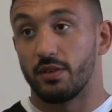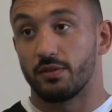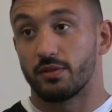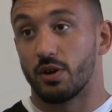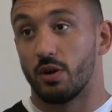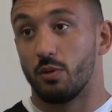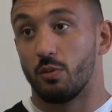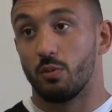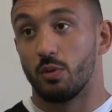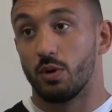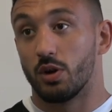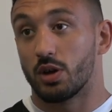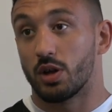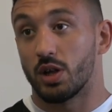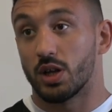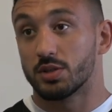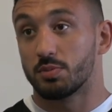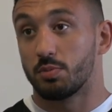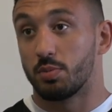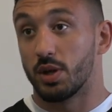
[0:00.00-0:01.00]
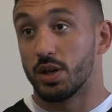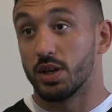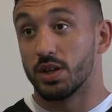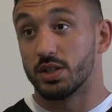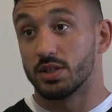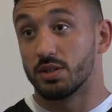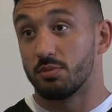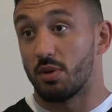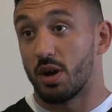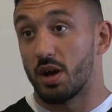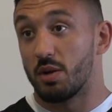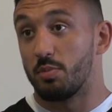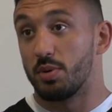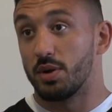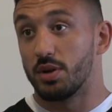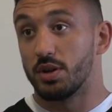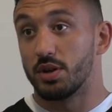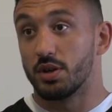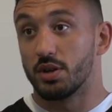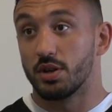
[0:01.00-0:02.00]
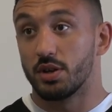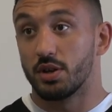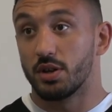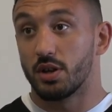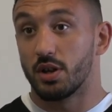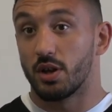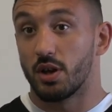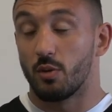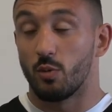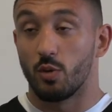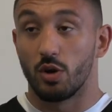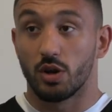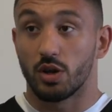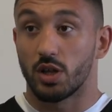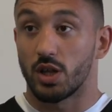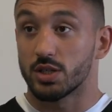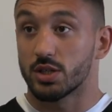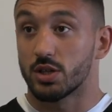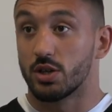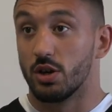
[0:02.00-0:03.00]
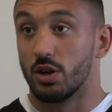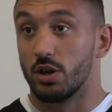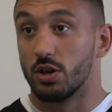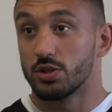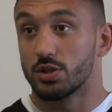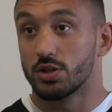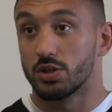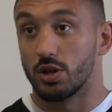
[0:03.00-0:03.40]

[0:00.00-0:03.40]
They've got world-class players, in my opinion, and a world-class coach.